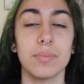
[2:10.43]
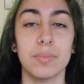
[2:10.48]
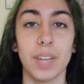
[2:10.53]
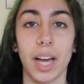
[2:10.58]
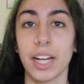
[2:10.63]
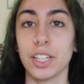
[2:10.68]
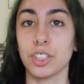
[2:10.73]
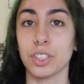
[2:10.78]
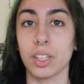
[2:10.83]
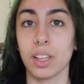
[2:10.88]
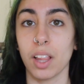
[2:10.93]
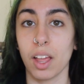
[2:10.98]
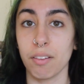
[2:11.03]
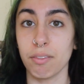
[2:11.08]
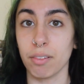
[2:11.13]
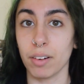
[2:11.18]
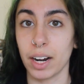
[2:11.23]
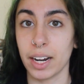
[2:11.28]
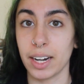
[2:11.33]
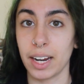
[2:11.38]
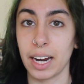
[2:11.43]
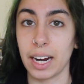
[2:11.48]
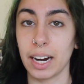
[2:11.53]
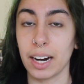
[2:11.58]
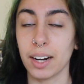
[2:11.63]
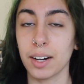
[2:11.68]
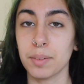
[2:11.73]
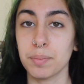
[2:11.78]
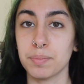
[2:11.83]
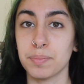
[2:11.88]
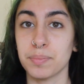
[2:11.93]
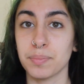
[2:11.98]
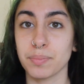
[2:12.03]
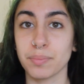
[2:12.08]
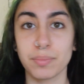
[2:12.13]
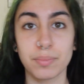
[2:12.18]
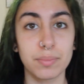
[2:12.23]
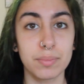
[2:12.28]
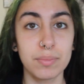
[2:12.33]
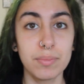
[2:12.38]
I just love red hair.
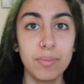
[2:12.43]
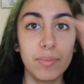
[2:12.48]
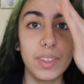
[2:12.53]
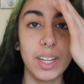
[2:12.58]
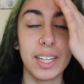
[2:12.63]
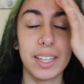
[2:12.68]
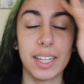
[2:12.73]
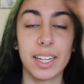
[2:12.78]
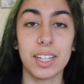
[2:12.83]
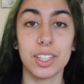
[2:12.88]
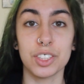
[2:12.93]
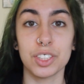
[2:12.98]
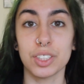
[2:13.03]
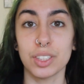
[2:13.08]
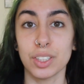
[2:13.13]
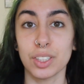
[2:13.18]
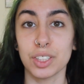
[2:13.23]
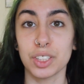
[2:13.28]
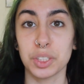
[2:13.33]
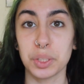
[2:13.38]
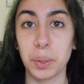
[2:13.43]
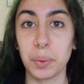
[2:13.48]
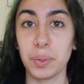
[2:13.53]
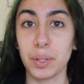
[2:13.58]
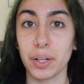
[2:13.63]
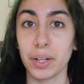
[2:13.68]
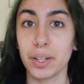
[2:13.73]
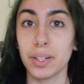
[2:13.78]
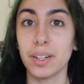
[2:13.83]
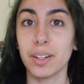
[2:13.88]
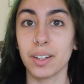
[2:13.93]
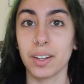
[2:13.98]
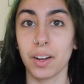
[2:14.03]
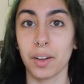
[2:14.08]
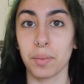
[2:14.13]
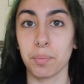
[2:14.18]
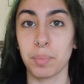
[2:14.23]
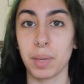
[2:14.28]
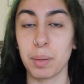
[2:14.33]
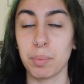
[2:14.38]
I think it just looks so good
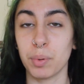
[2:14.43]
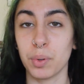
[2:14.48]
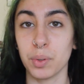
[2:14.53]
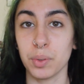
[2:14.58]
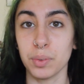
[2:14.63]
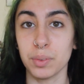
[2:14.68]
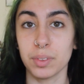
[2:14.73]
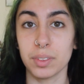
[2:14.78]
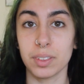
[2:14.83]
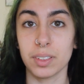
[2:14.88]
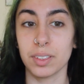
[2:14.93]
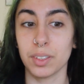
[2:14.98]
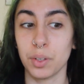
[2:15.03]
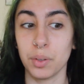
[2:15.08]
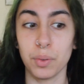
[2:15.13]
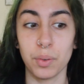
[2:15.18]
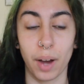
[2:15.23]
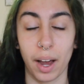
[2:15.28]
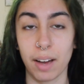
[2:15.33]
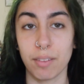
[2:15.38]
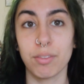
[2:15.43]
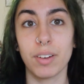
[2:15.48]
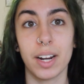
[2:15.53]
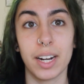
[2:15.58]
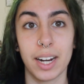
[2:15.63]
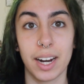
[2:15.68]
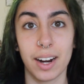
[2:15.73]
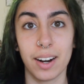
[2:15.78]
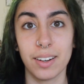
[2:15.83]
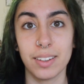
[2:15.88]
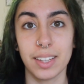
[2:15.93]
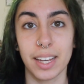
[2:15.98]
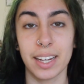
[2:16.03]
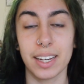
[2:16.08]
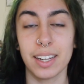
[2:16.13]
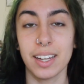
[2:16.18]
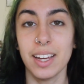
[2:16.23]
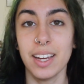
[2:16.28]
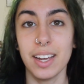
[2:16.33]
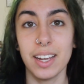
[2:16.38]
on people who have red hair.
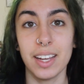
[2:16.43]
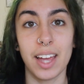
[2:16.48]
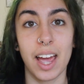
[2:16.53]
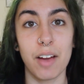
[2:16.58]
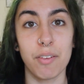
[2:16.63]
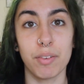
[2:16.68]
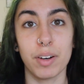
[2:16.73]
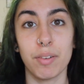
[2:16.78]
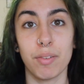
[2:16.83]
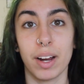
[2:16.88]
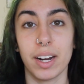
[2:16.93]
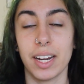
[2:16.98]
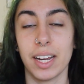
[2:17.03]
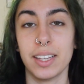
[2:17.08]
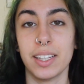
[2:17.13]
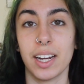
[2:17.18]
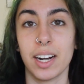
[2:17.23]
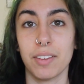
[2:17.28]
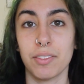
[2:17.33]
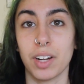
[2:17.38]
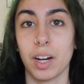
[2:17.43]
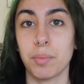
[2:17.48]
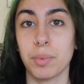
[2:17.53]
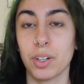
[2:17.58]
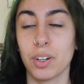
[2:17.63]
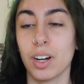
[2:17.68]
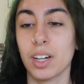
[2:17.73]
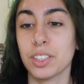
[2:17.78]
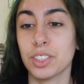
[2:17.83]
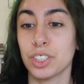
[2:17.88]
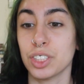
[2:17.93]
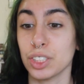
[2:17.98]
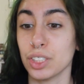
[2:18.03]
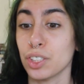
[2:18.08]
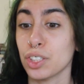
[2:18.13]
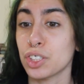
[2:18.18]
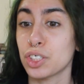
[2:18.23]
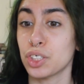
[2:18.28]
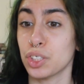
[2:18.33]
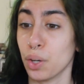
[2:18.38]
Every redhead that I've come across just
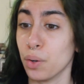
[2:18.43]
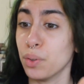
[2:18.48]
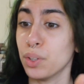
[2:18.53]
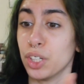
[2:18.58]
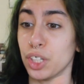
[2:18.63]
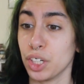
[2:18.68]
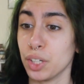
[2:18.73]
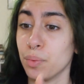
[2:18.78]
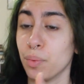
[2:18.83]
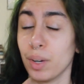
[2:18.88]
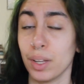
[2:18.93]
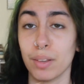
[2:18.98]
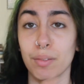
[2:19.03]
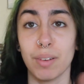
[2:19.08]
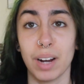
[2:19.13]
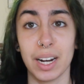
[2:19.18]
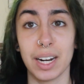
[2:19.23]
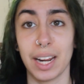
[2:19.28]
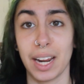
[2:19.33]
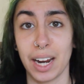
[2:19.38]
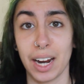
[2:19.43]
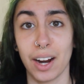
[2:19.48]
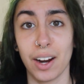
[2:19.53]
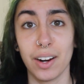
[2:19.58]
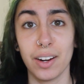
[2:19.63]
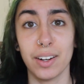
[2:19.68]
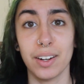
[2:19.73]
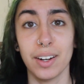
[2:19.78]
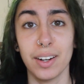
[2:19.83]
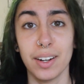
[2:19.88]
looks so good with red hair.